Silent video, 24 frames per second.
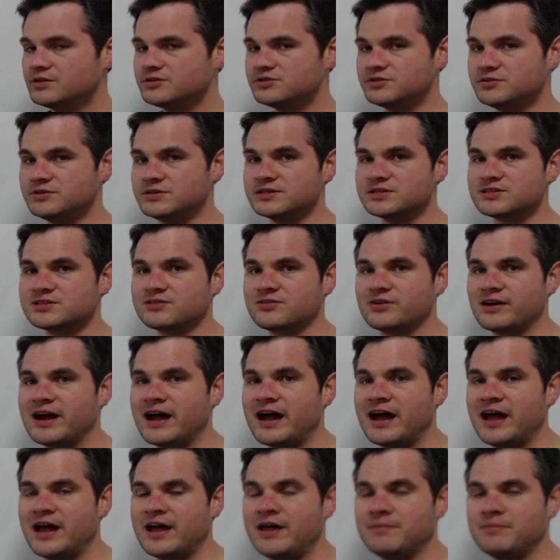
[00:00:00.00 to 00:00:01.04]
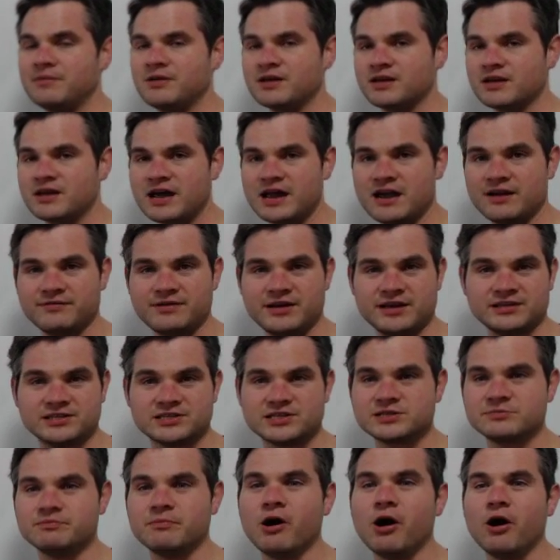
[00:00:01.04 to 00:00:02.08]
to describe kind of a
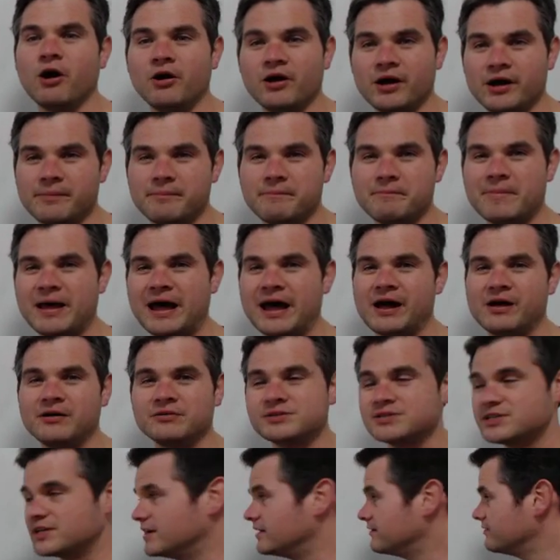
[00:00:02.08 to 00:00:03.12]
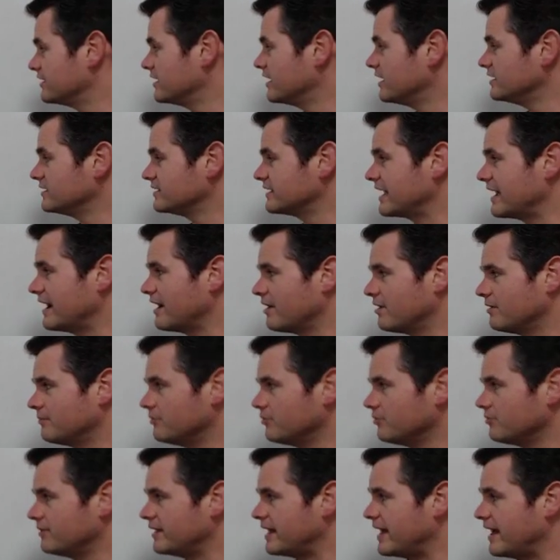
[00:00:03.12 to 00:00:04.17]
small amount of an
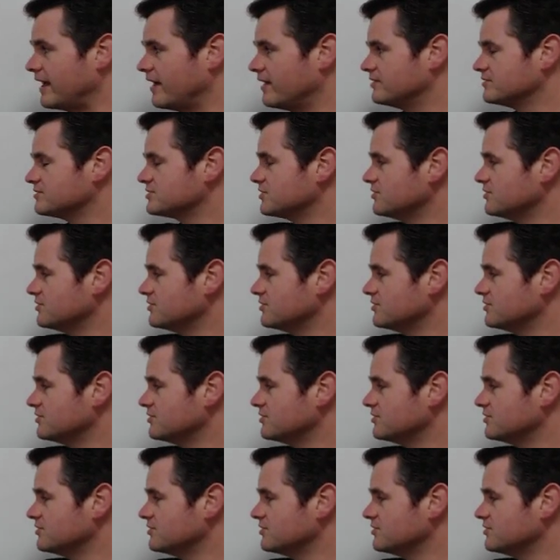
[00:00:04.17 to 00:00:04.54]
uncountable noun.